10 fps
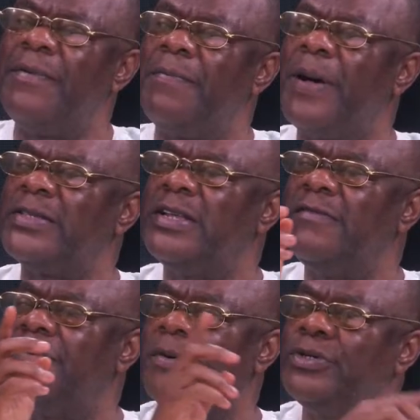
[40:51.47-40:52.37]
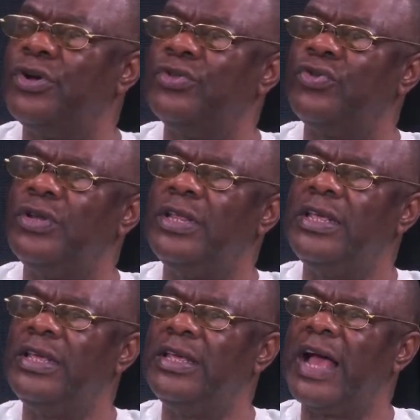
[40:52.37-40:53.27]
been passing information to
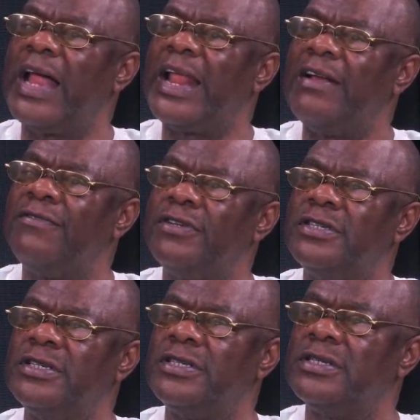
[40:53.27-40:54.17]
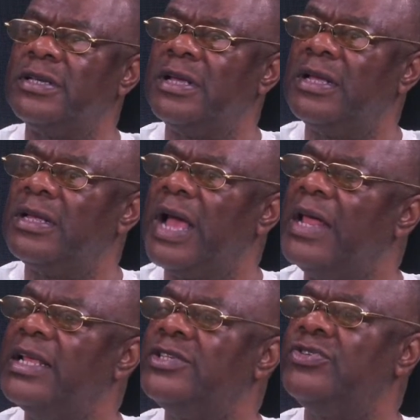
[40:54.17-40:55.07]
the Allied forces.
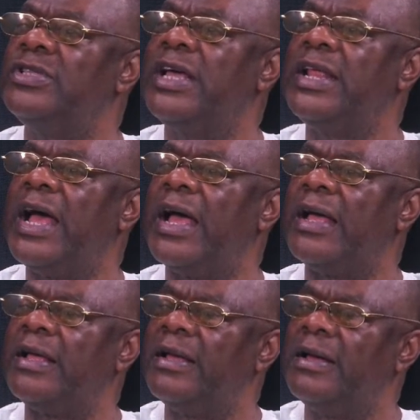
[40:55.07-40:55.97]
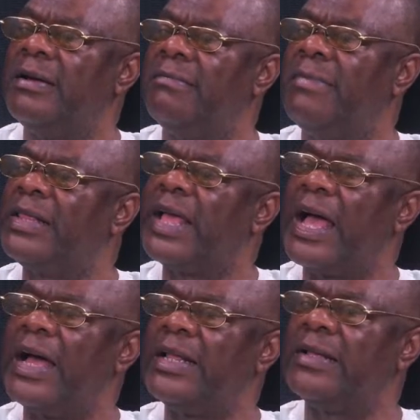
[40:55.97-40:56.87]
And they executed her. Mata
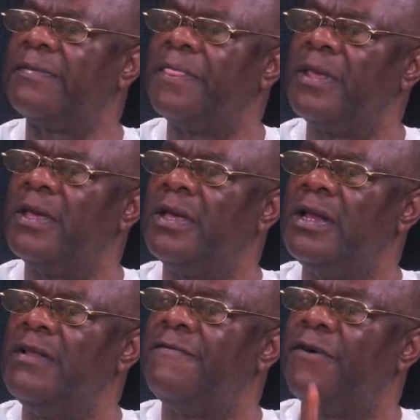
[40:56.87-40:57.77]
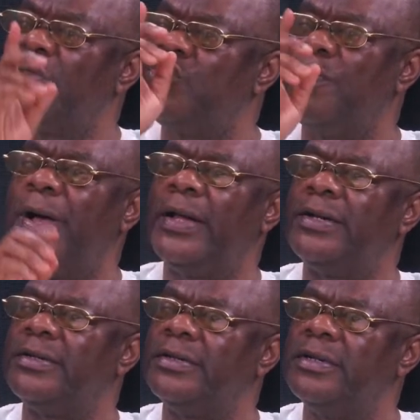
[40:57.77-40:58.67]
Hari, the first woman.
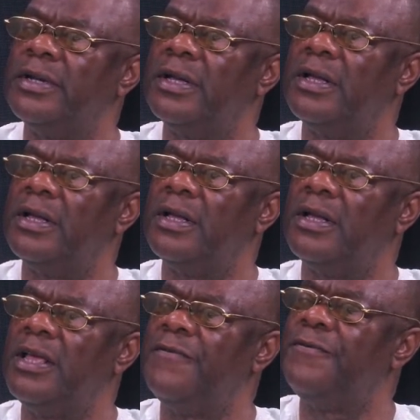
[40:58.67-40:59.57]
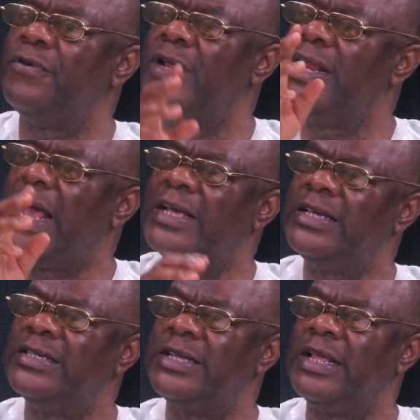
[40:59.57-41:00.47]
If you read her
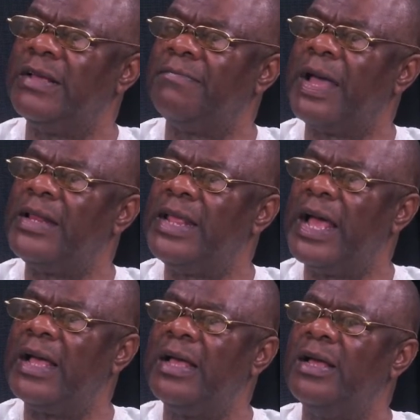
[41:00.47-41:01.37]
history, my dear,